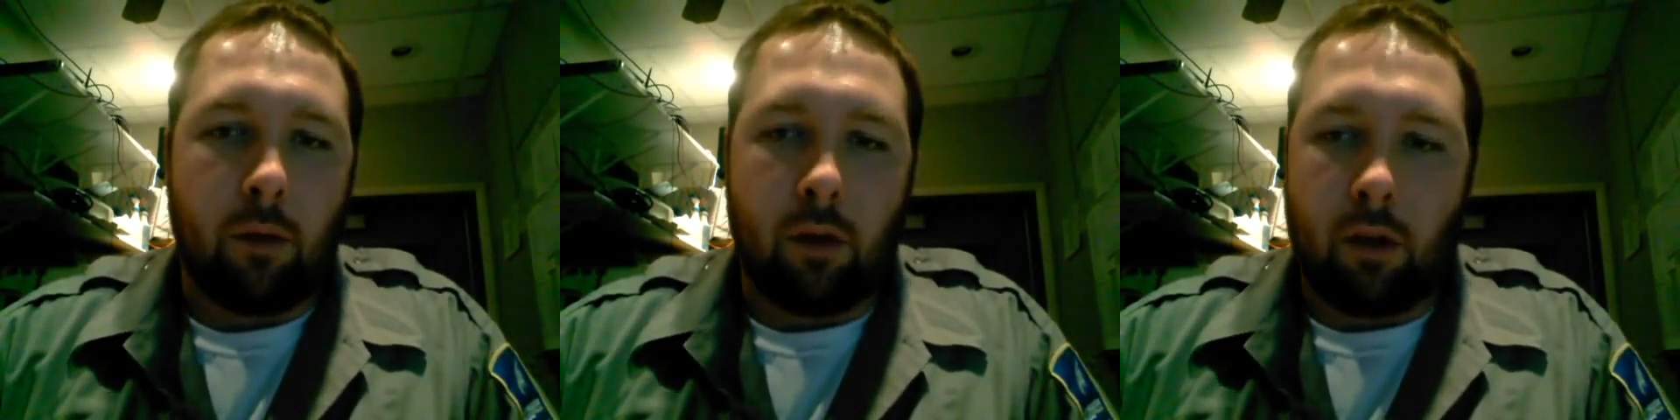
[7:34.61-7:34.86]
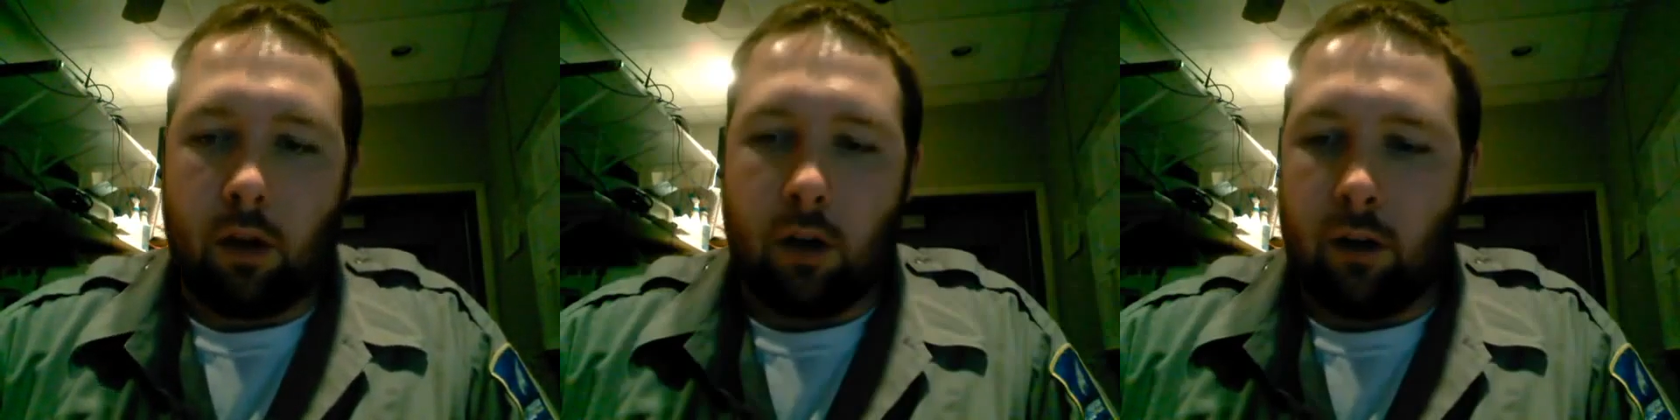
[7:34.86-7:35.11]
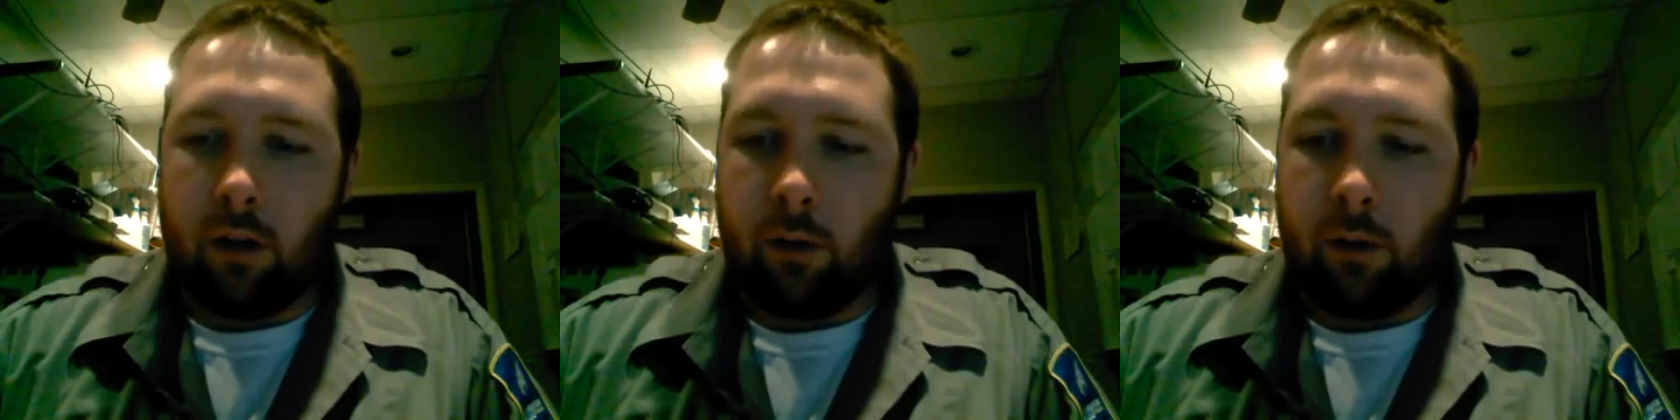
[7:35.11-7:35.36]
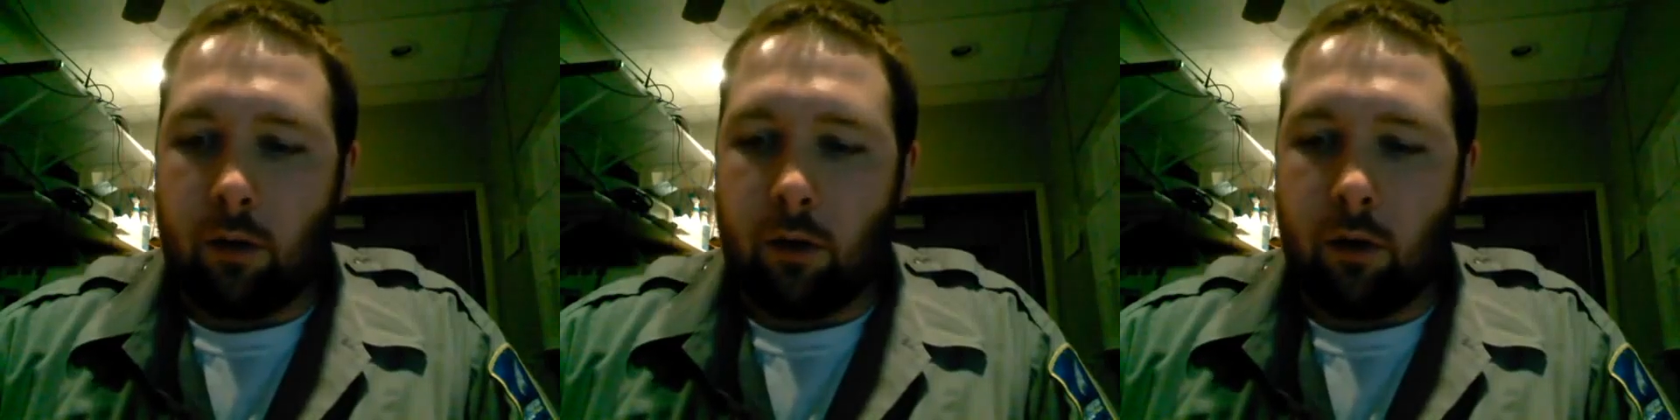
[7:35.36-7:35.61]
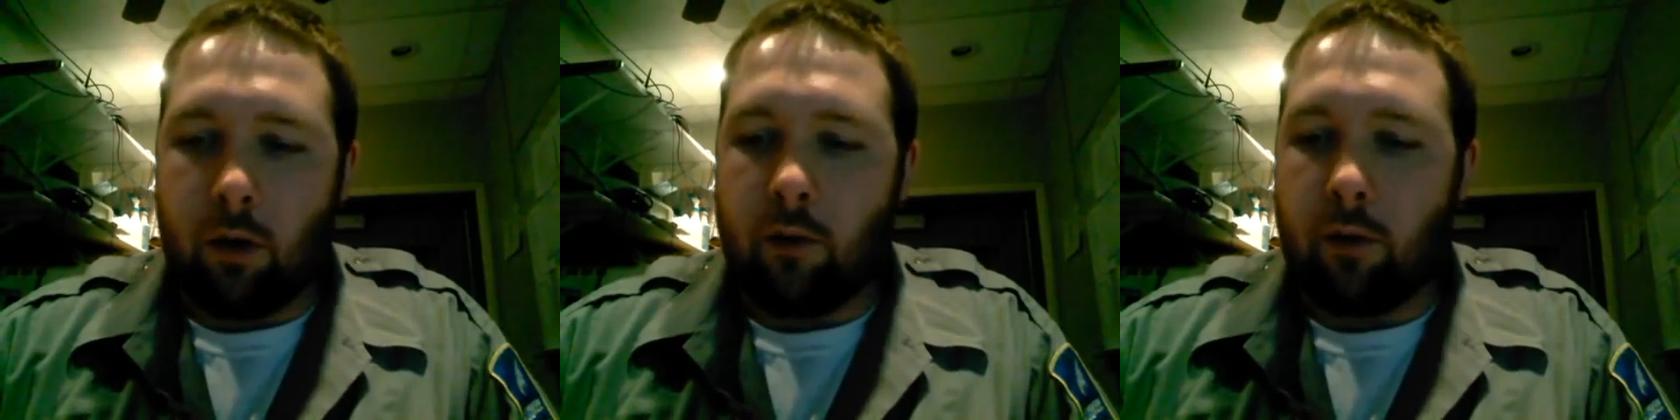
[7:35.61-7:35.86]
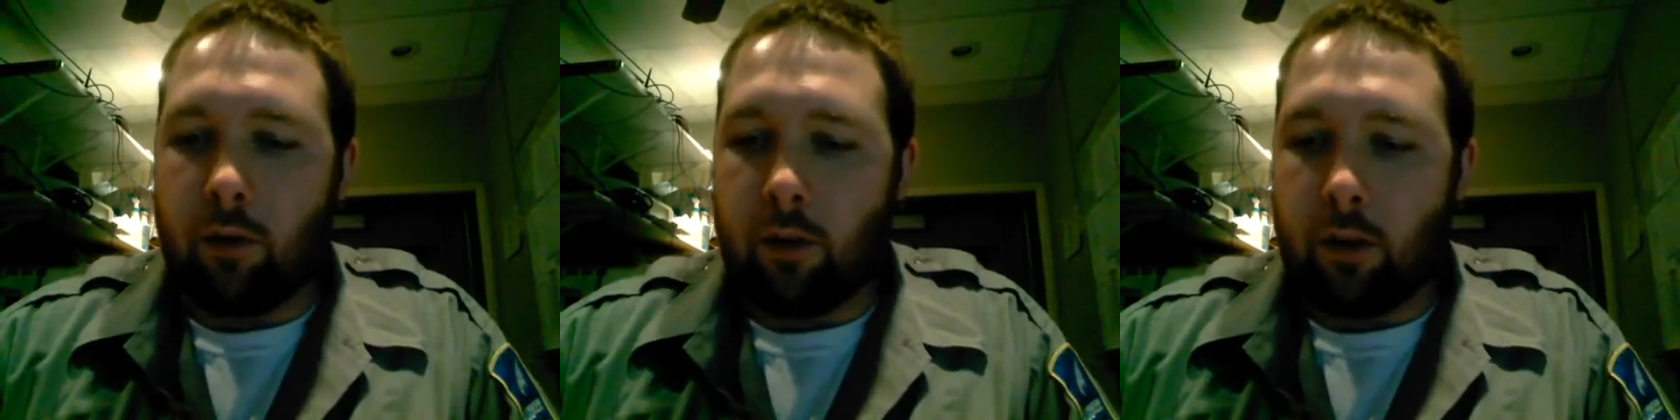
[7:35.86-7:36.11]
but I seem to know
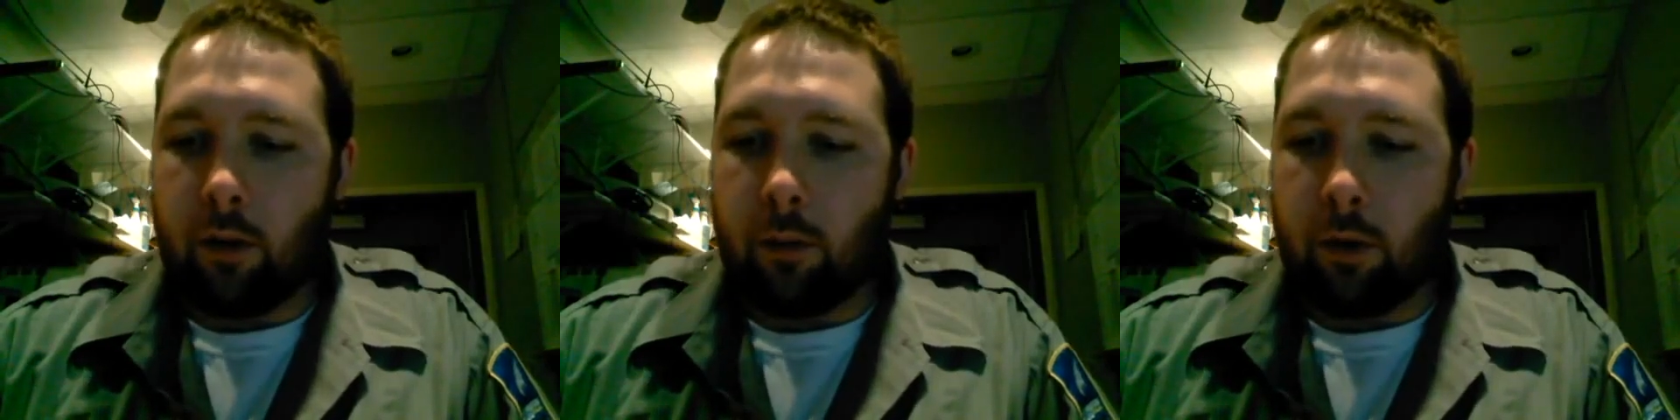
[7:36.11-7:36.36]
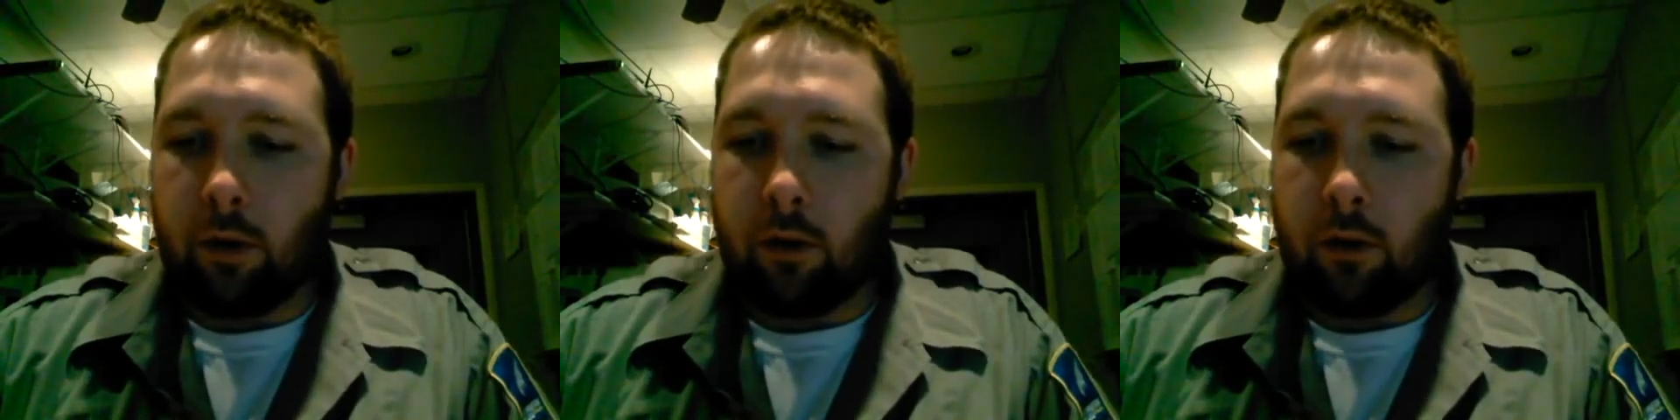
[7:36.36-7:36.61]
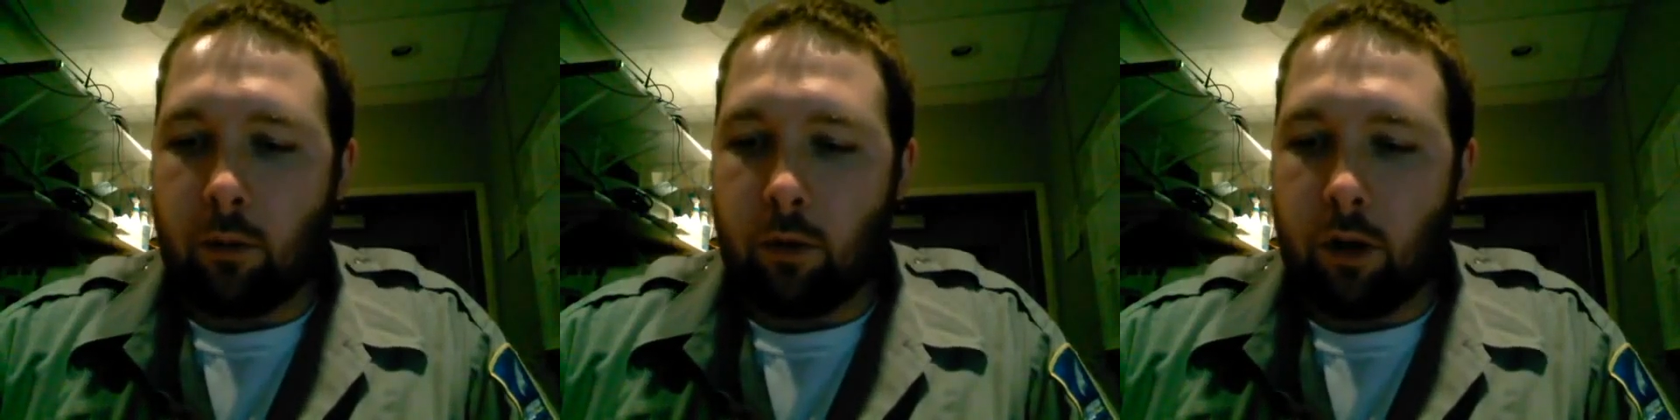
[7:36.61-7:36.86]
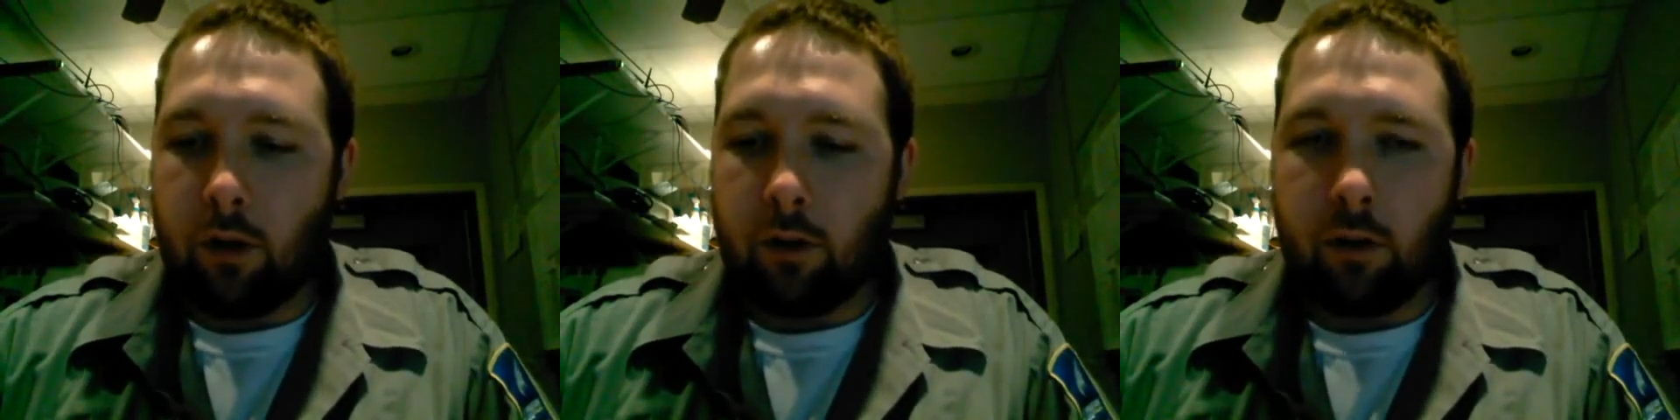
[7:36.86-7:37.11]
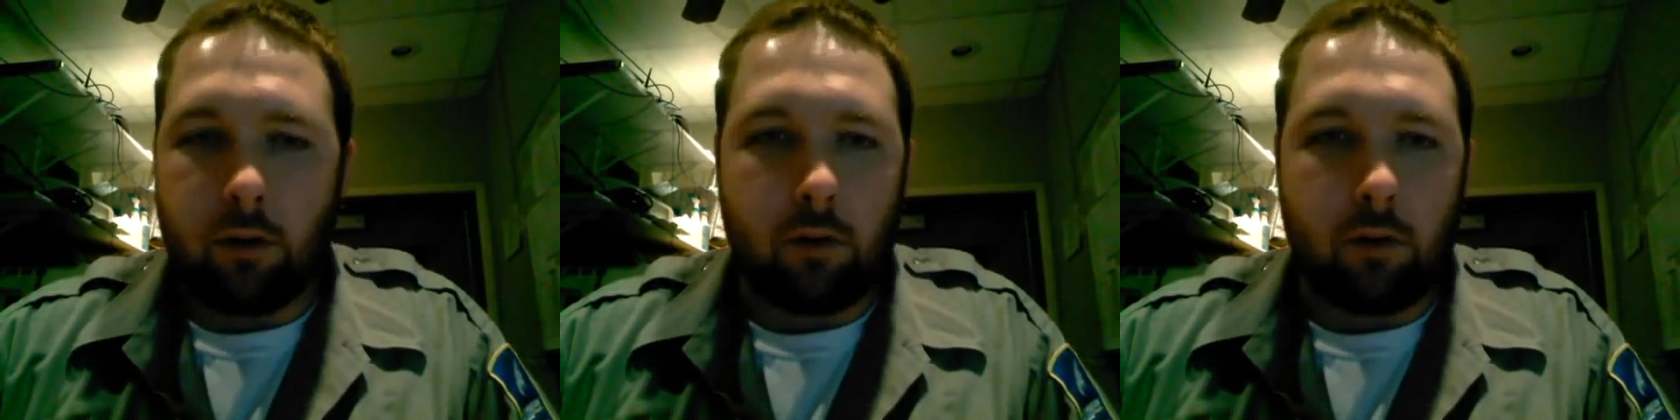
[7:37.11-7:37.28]
everything about the process.